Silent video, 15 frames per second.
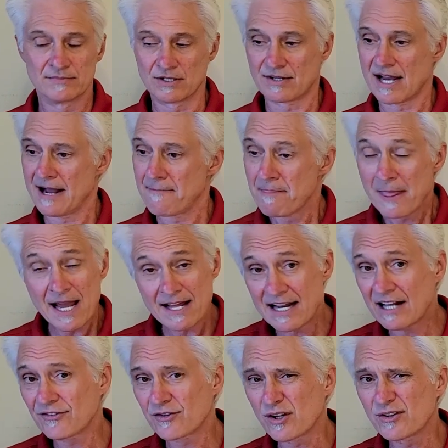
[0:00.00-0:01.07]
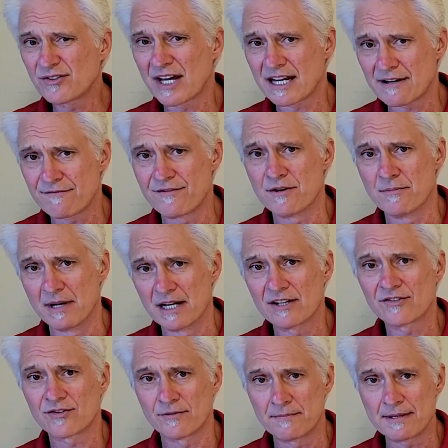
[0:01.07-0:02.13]
okay? And that's going to take a few
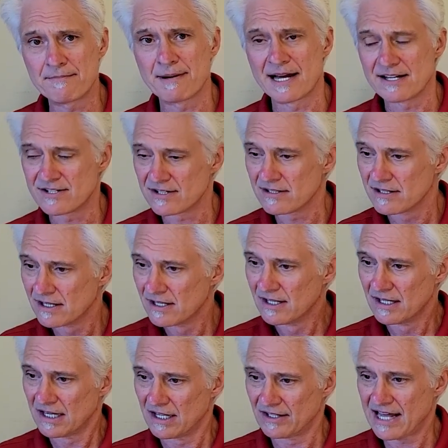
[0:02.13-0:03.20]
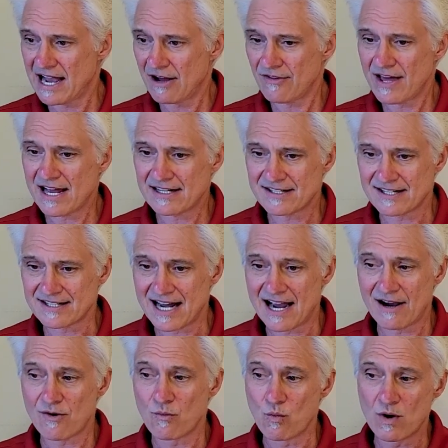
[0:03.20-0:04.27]
minutes, so be patient. Allow that to
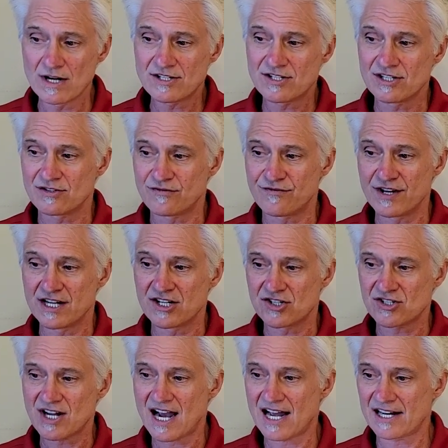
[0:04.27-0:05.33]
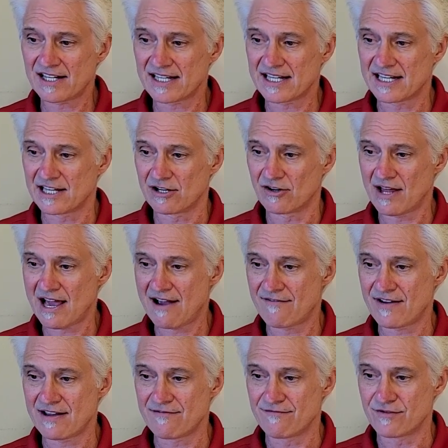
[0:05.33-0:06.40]
tile. Once it's finished tiling, it'll
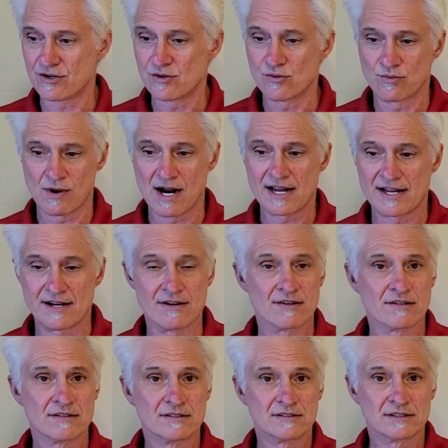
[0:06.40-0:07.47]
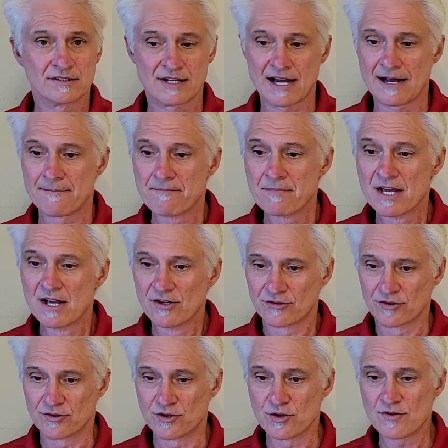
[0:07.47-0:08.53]
have a view right here, okay?
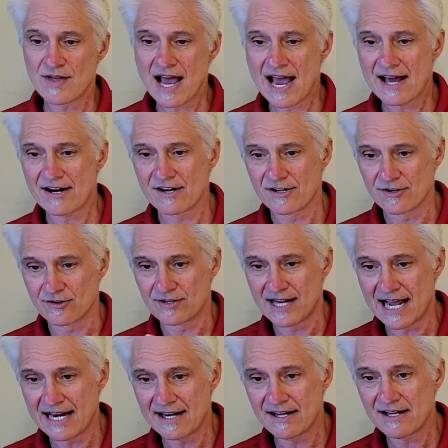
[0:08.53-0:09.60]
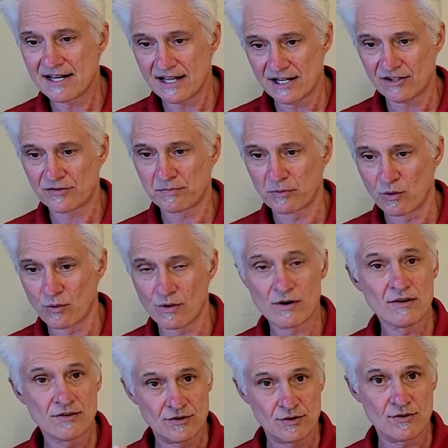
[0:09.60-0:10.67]
So do that under Data and
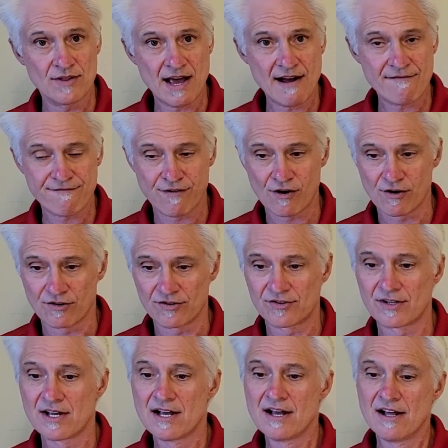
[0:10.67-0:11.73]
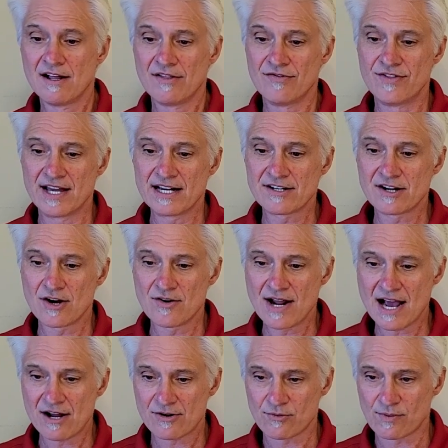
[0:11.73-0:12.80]
Explorer. Do that first. Then go
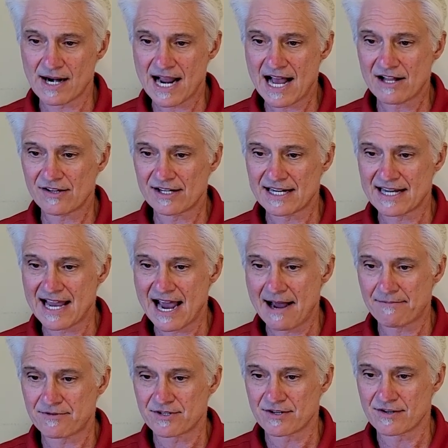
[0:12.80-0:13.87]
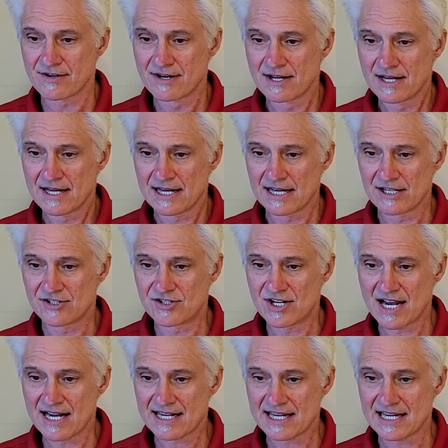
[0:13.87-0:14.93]
down to Reality Capture and
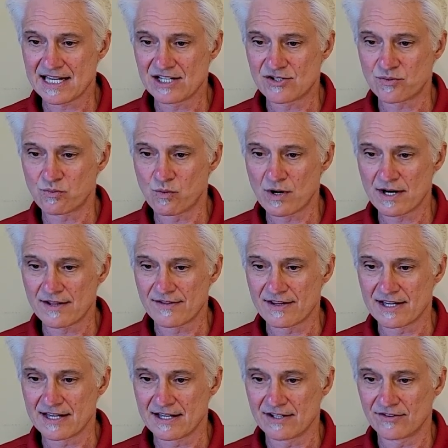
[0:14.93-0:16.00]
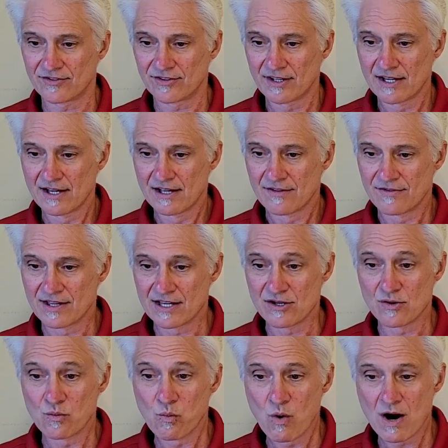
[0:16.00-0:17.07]
check each one of these that
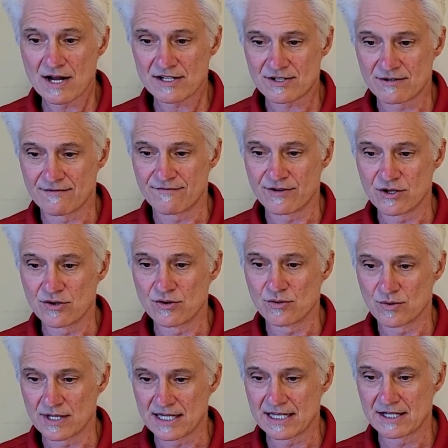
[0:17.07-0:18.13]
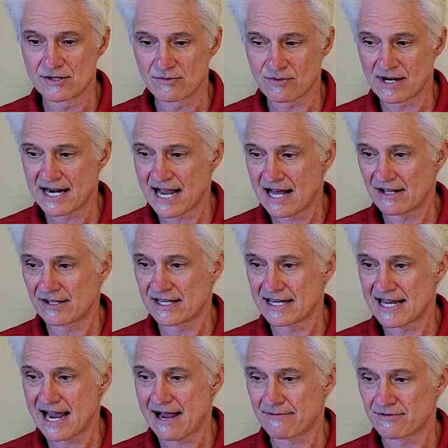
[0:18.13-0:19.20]
you want to view in Reality
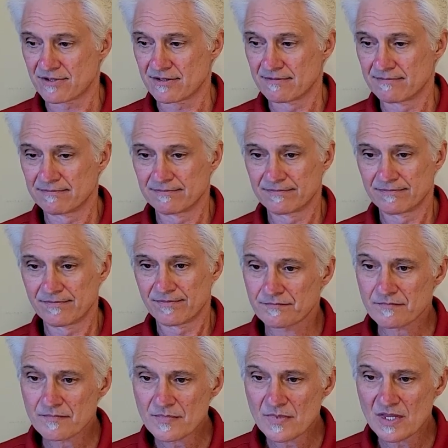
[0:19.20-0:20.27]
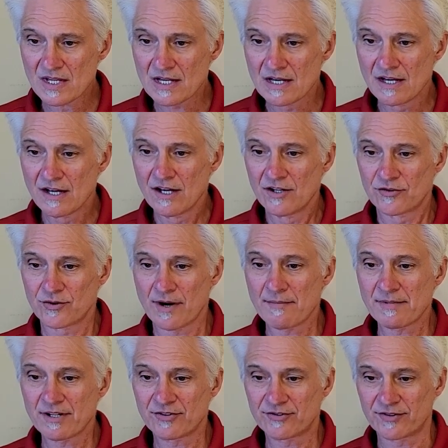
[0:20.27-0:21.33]
Capture. So I'm
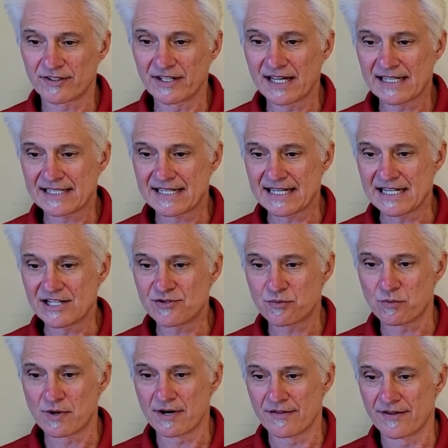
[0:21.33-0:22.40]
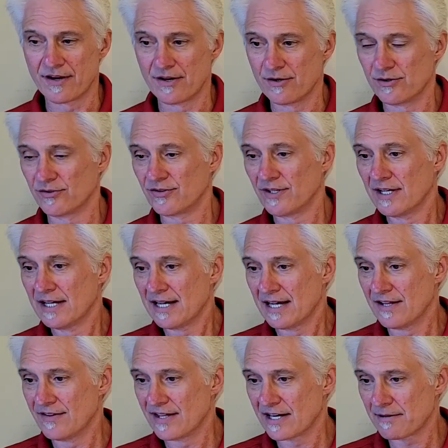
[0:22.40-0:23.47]
going to select each one of those,
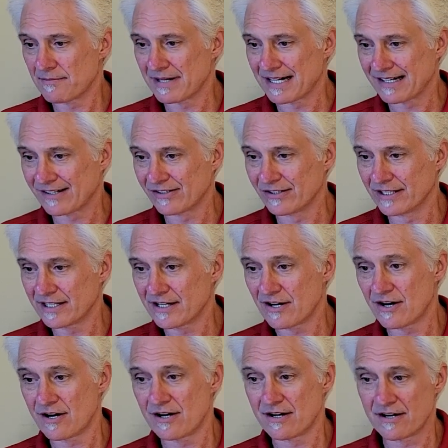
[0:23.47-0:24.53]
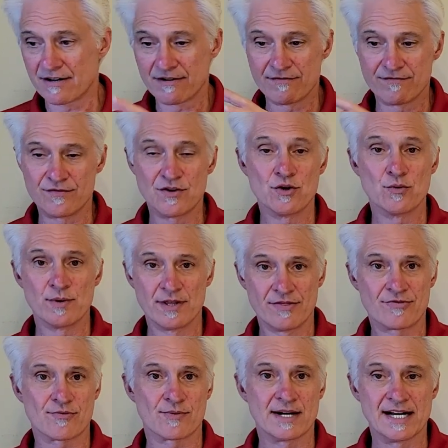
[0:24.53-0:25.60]
and then I'm going to click on View in
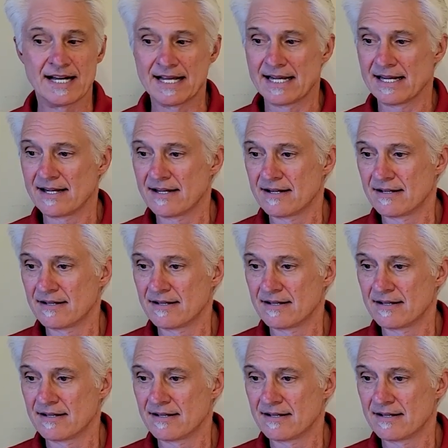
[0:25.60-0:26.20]
3D.